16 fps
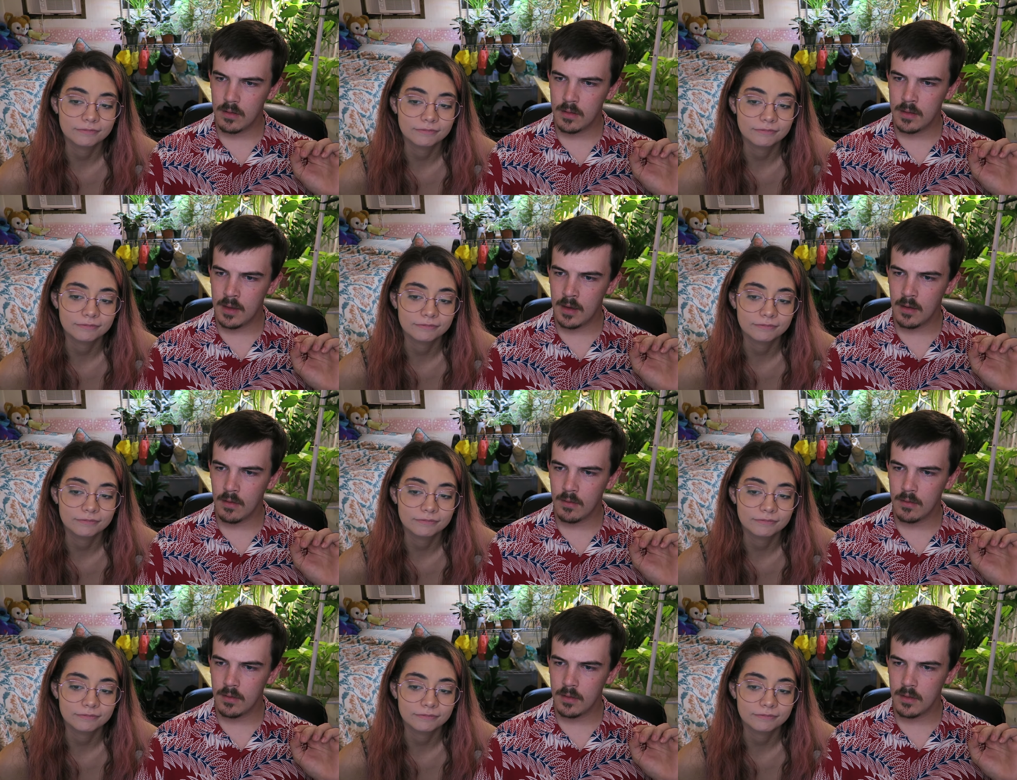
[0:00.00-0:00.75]

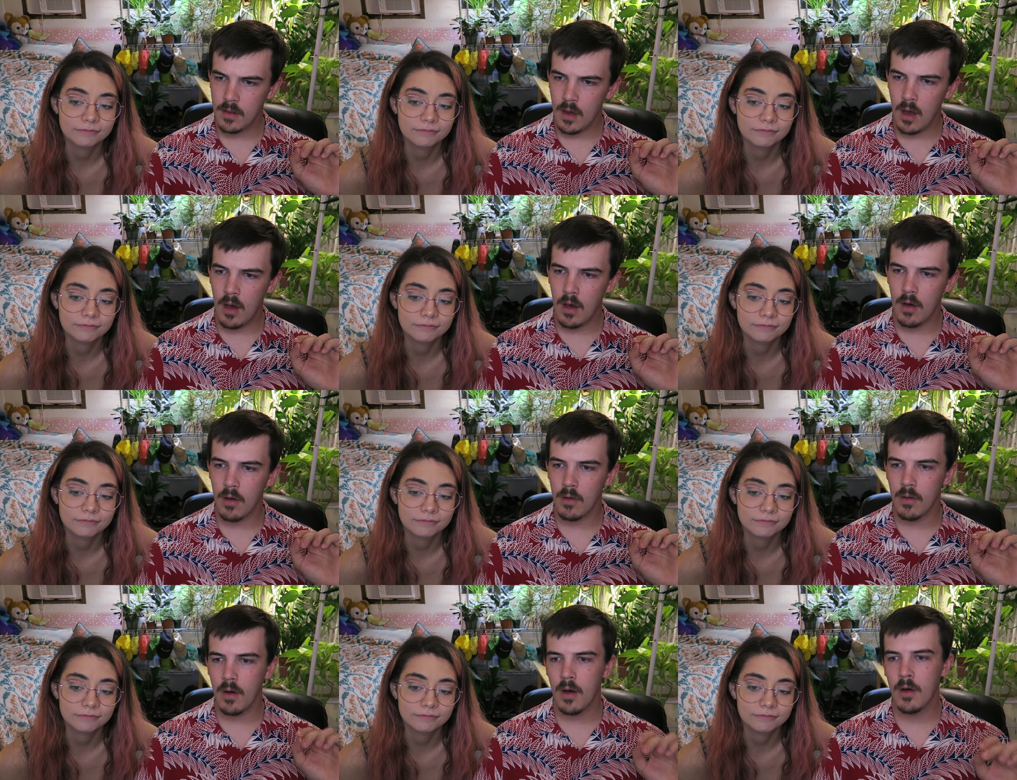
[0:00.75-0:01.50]
Speaker 1: No.
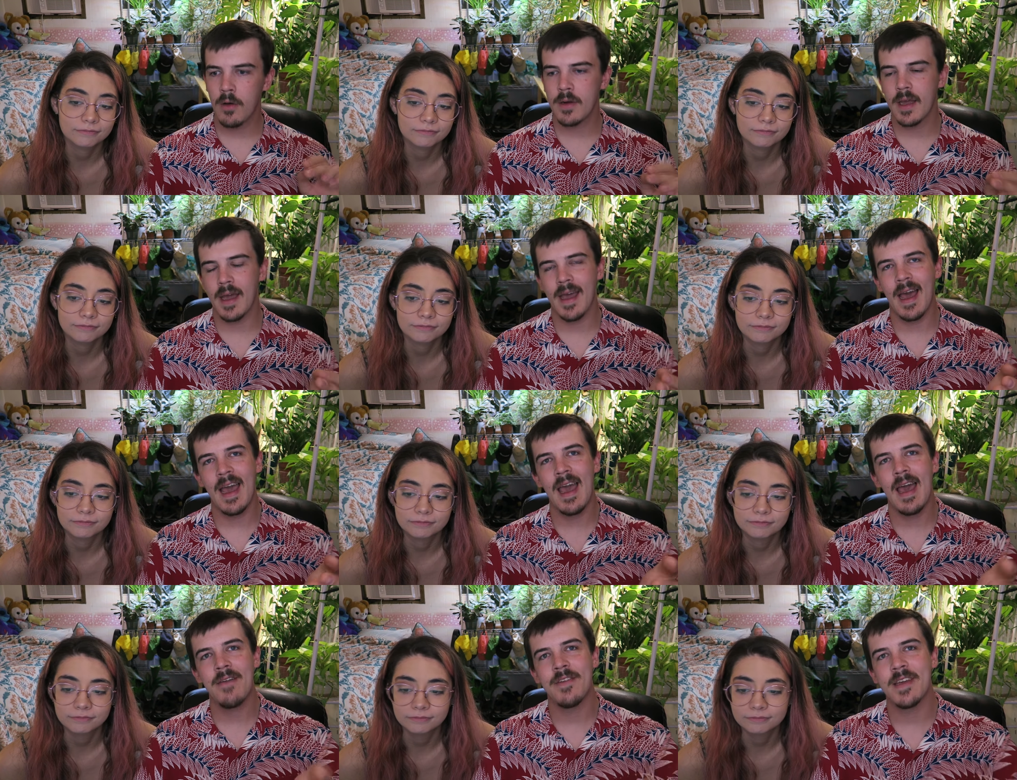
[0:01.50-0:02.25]
Oh, okay. I
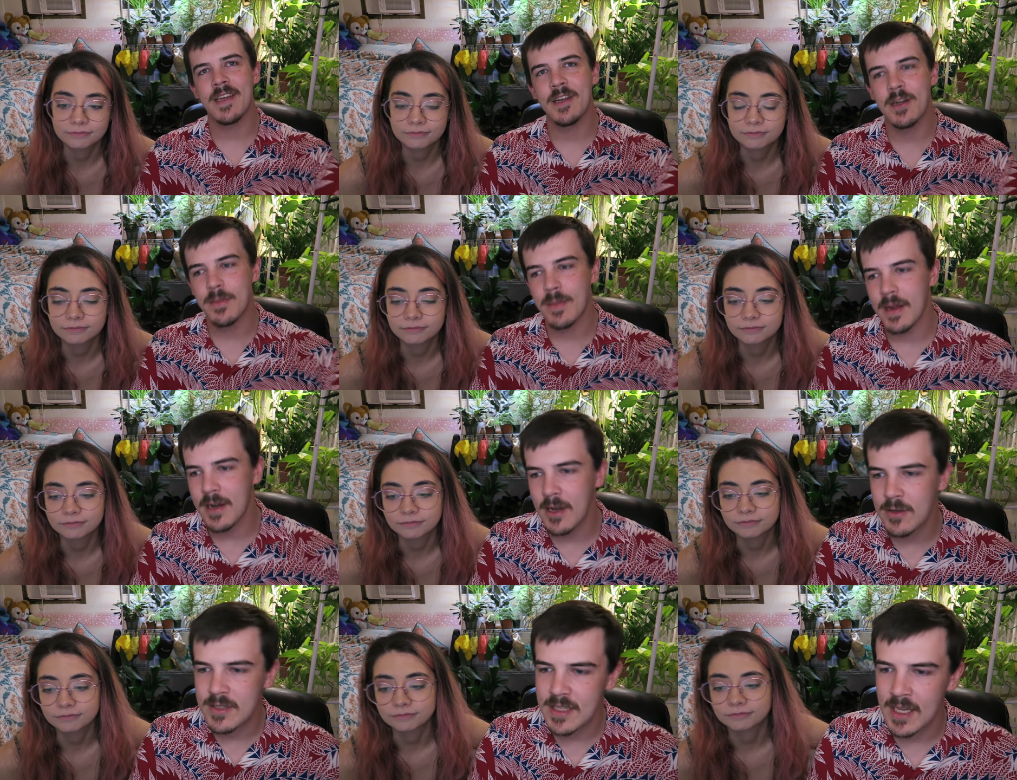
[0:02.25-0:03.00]
have it here in my
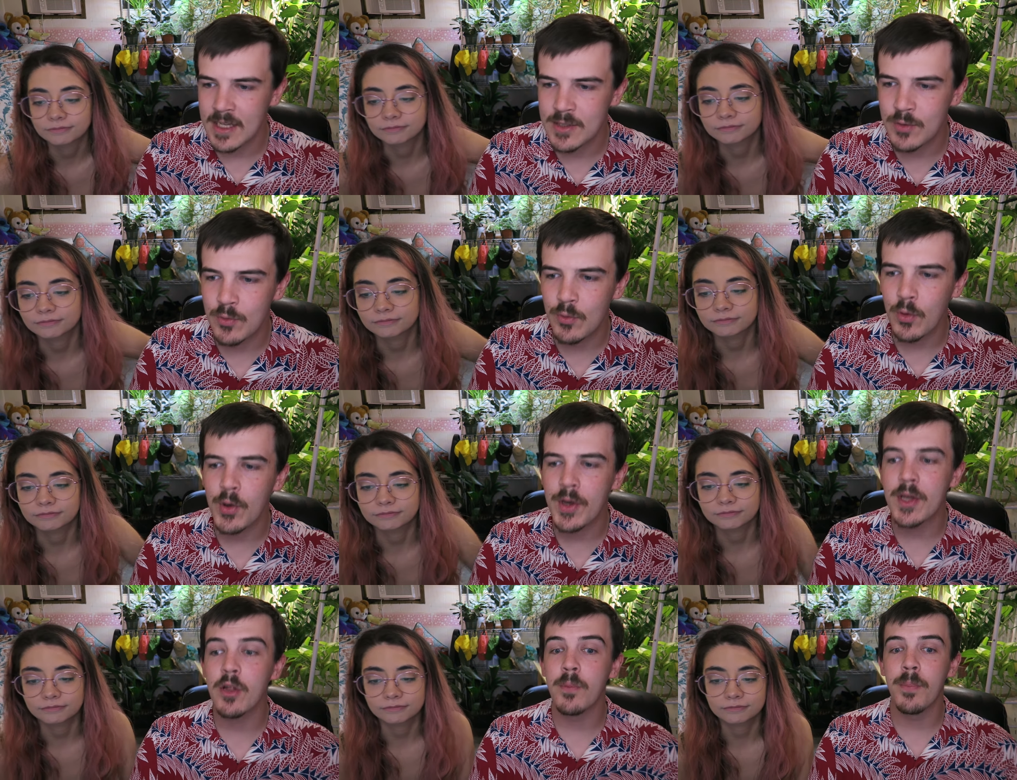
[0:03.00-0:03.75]
notes as
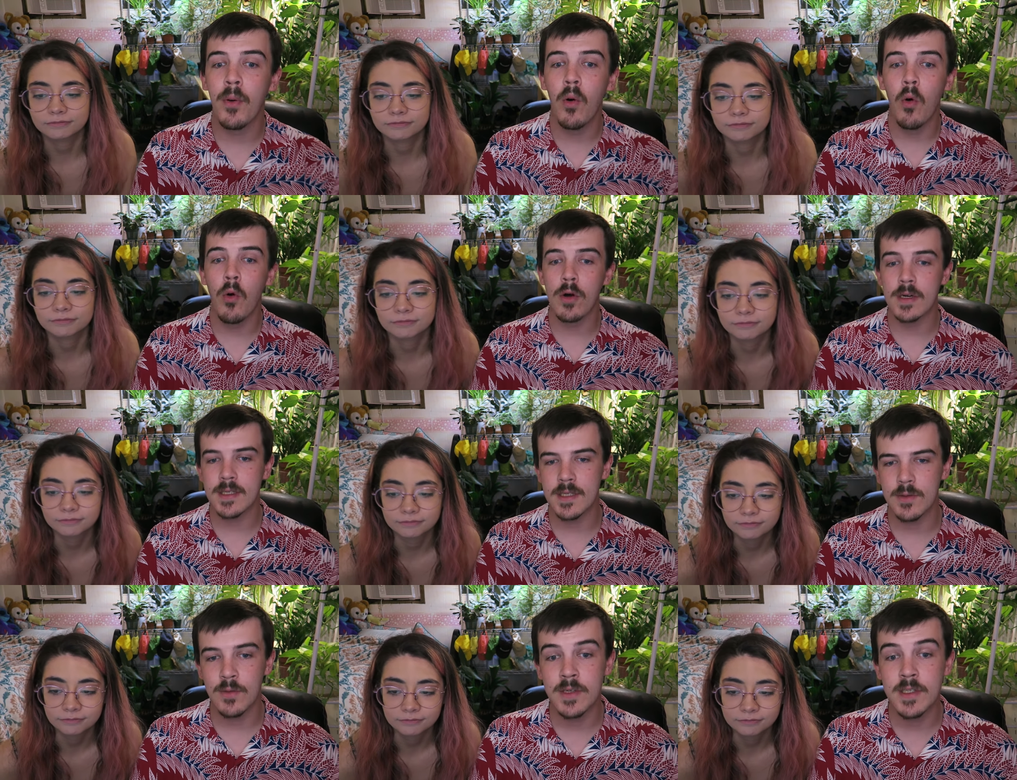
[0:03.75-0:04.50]
Royal
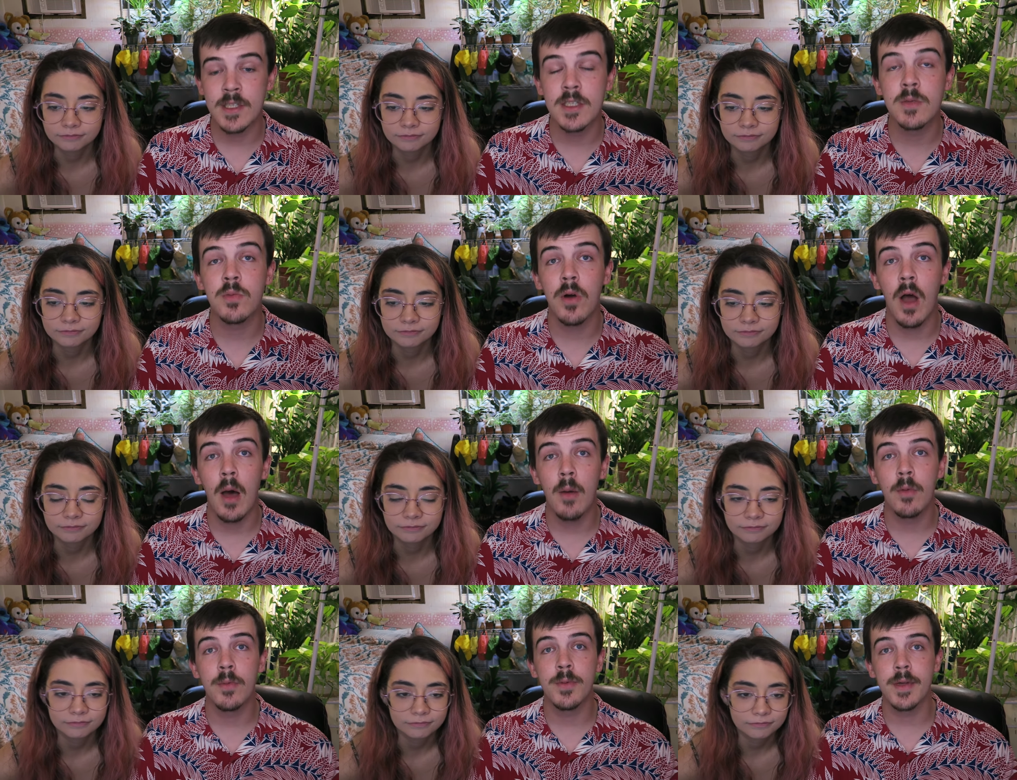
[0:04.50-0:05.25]
Port, which is
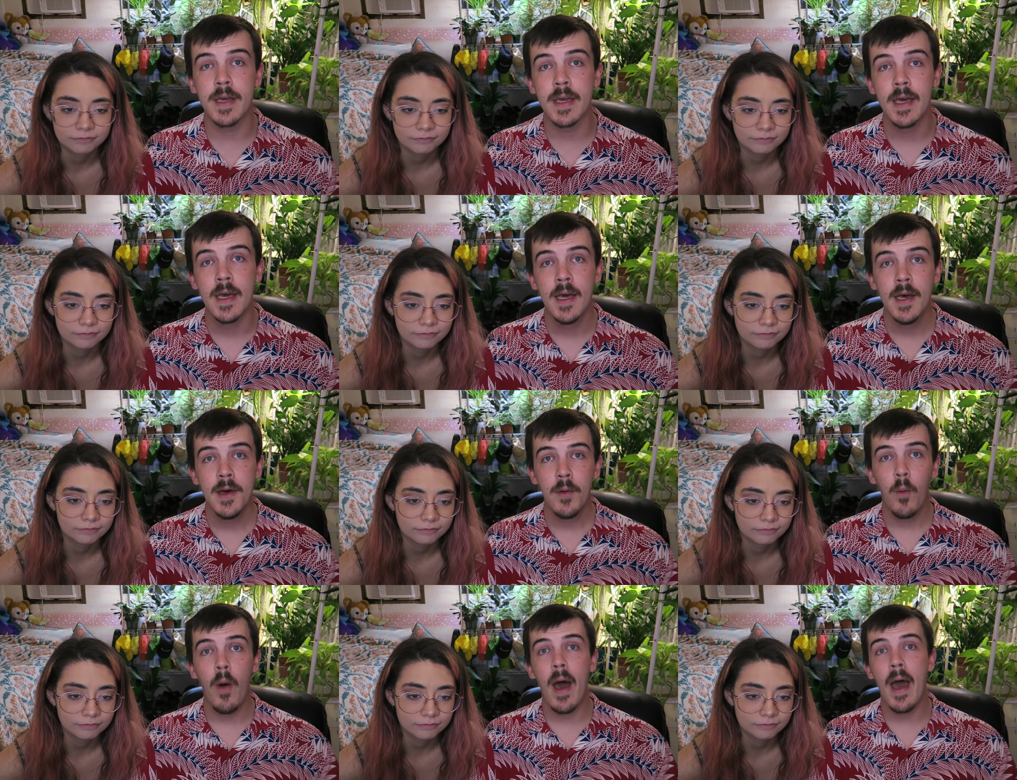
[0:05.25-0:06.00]
probably
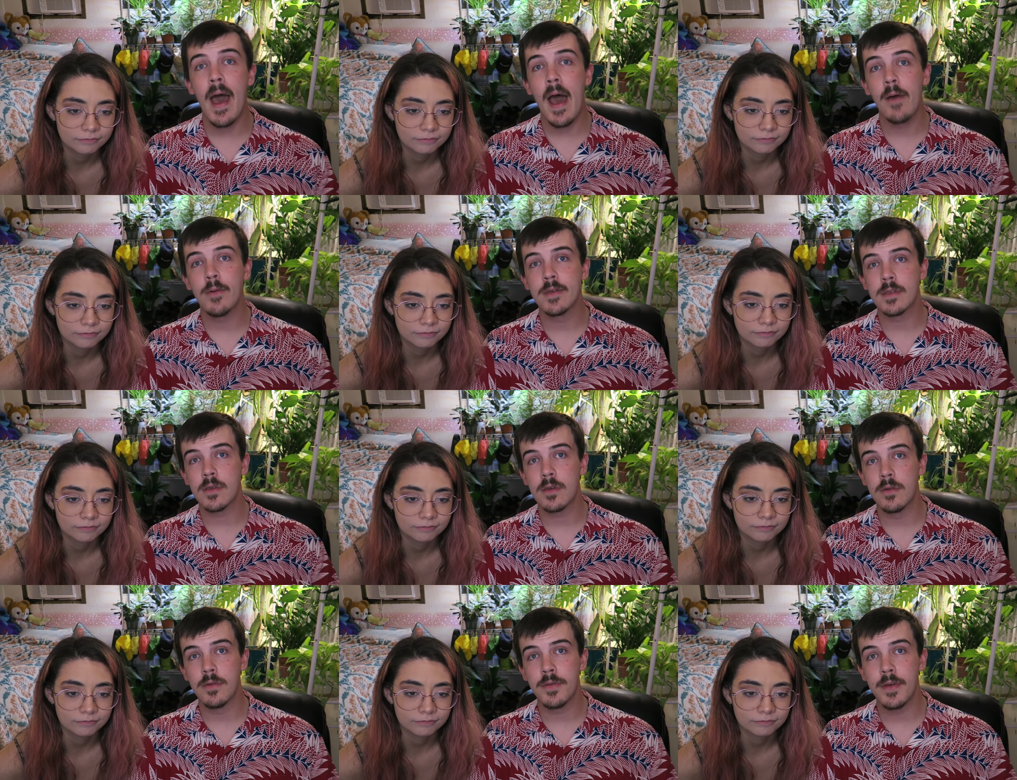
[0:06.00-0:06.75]
why I was
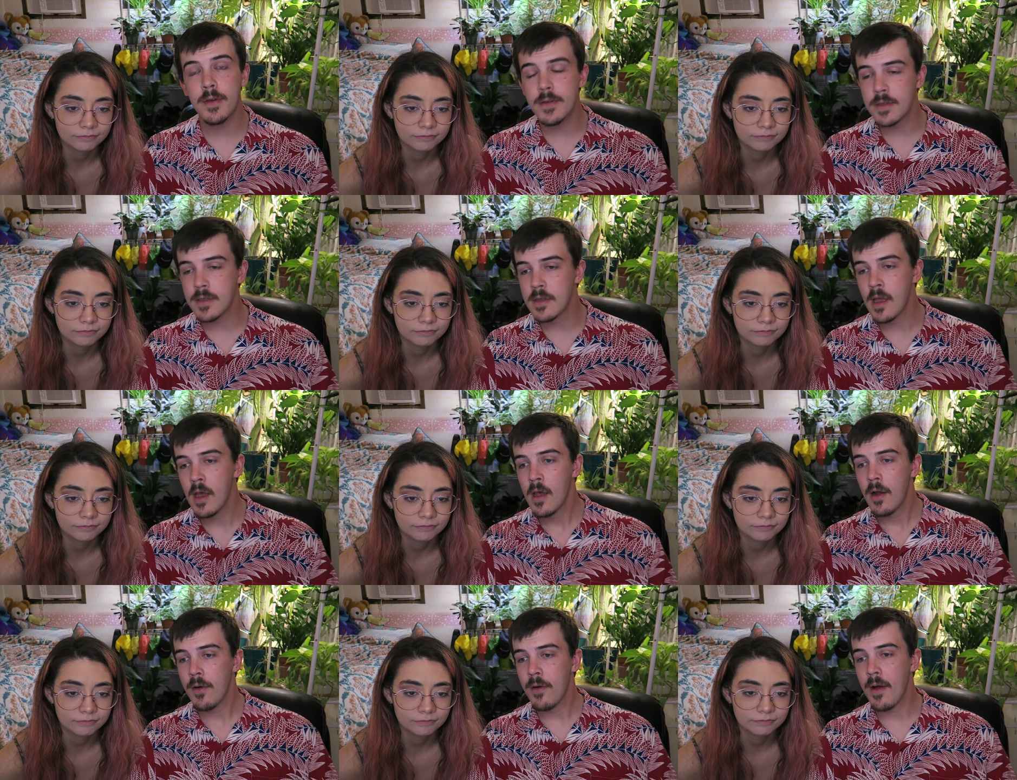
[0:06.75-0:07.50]
confused
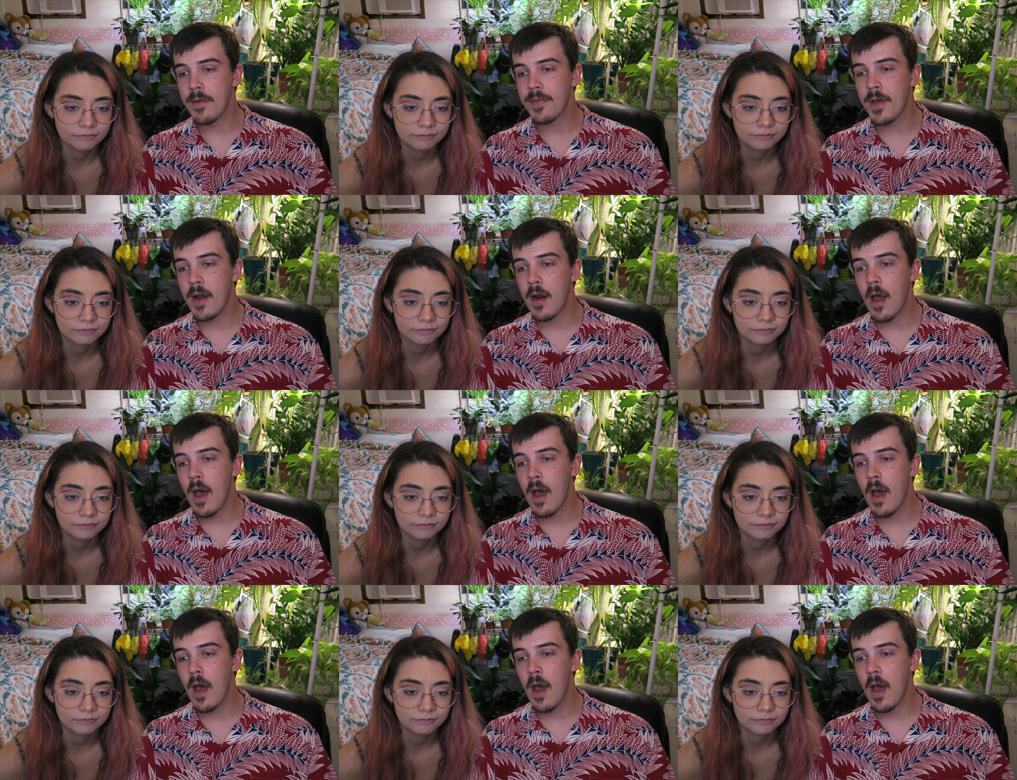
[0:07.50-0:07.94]
right there.